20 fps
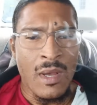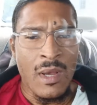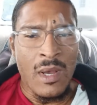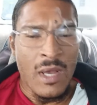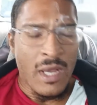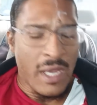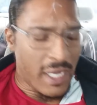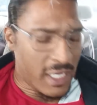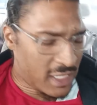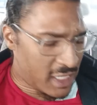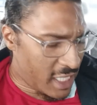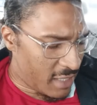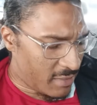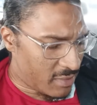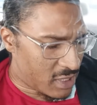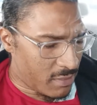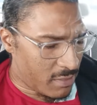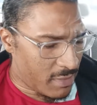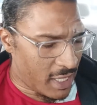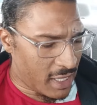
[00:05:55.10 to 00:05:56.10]
It seems
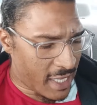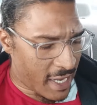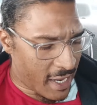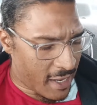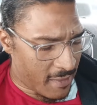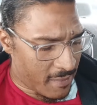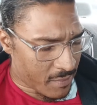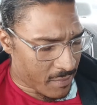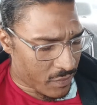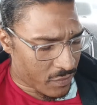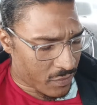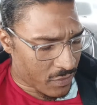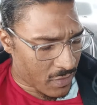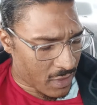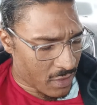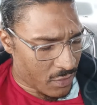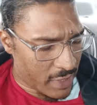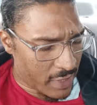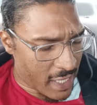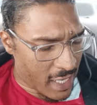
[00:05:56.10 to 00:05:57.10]
to me that
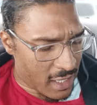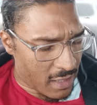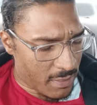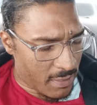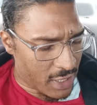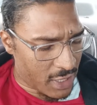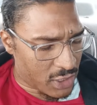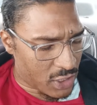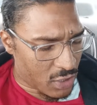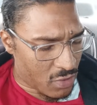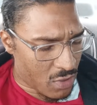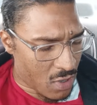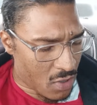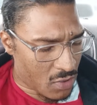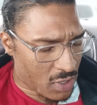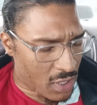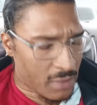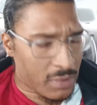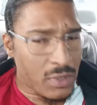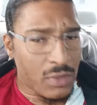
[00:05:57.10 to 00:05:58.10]
we got a bunch of
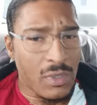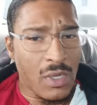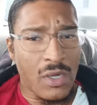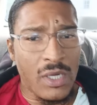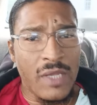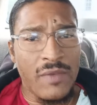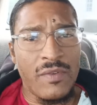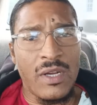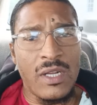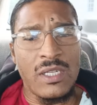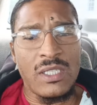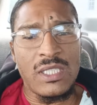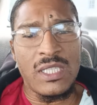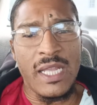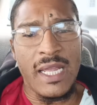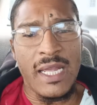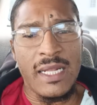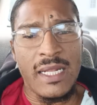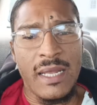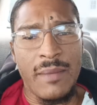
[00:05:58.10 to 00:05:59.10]
grown-ups who don't even
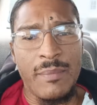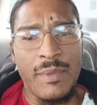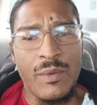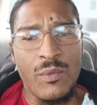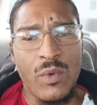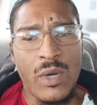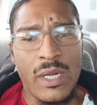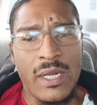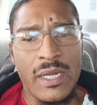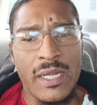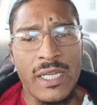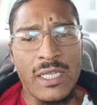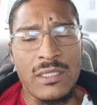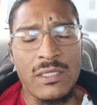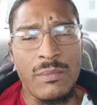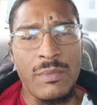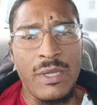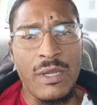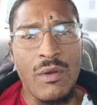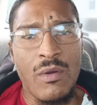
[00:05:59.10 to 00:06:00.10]
understand that what it is
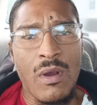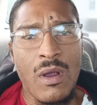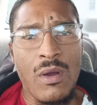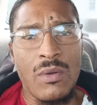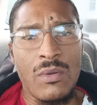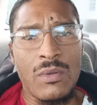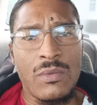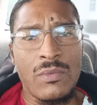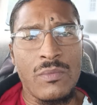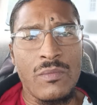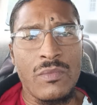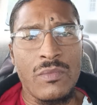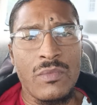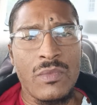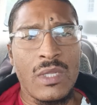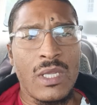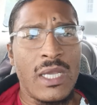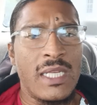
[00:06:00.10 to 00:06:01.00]
to be grown. It